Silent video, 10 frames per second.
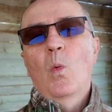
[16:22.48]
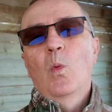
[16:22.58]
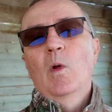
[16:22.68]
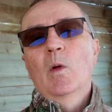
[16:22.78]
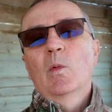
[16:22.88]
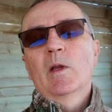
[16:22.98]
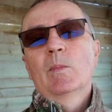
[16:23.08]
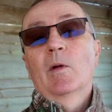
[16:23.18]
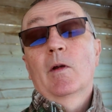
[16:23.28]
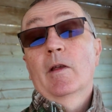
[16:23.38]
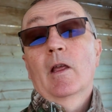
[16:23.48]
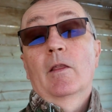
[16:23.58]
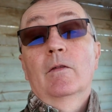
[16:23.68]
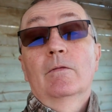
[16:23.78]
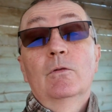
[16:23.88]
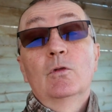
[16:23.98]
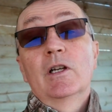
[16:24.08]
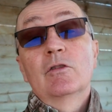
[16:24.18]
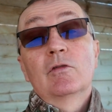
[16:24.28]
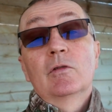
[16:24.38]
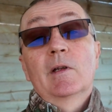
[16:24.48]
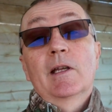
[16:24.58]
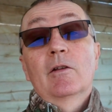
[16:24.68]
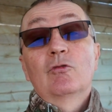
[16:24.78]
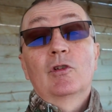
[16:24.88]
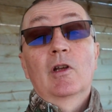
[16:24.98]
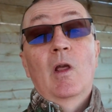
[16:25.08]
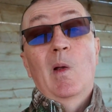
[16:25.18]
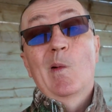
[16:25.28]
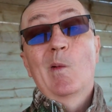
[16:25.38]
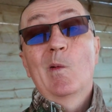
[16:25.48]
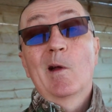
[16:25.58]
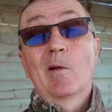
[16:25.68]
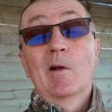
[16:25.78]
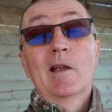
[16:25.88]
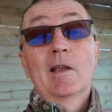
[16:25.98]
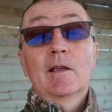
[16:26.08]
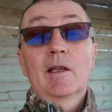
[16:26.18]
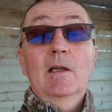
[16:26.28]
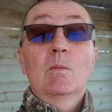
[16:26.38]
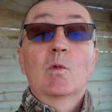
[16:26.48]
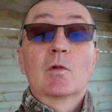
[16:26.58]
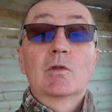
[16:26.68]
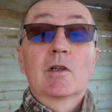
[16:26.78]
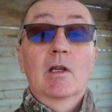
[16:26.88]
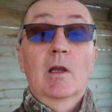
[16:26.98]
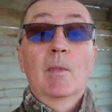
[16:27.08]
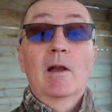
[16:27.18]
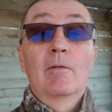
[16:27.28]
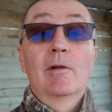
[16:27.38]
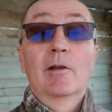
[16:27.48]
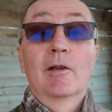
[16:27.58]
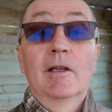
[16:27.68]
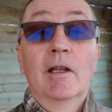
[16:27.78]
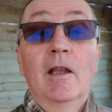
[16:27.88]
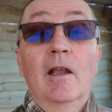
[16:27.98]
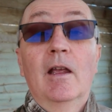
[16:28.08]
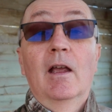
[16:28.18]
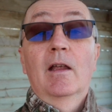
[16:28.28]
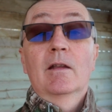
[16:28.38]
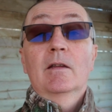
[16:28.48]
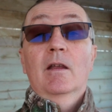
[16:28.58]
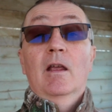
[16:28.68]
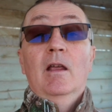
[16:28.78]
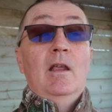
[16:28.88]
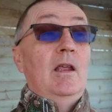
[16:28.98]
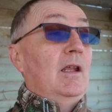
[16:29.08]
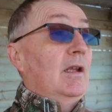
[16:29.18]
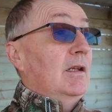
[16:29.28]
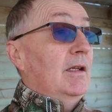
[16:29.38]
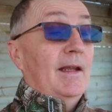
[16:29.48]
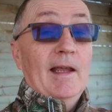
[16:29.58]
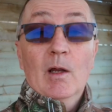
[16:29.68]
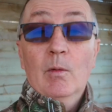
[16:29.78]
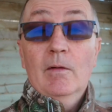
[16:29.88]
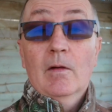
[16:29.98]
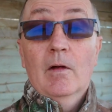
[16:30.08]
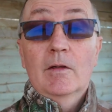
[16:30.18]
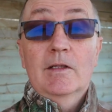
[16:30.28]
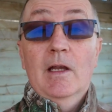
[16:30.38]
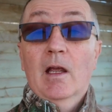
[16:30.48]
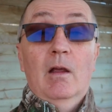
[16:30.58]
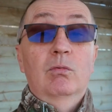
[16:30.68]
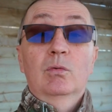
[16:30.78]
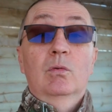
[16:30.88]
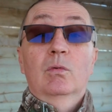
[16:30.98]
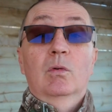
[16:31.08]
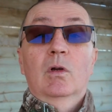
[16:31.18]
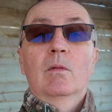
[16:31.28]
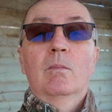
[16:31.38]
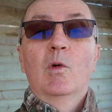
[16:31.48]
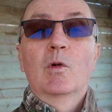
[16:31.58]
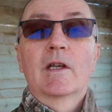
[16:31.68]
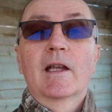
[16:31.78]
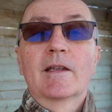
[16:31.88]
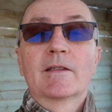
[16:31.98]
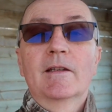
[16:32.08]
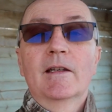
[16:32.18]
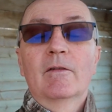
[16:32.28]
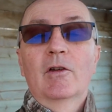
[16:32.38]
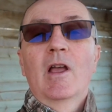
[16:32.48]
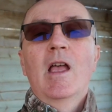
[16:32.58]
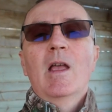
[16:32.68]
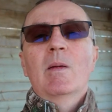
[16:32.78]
we buy the 400-800? Well, keep watching Camilla and I. And yeah, we've got more gas than ever, but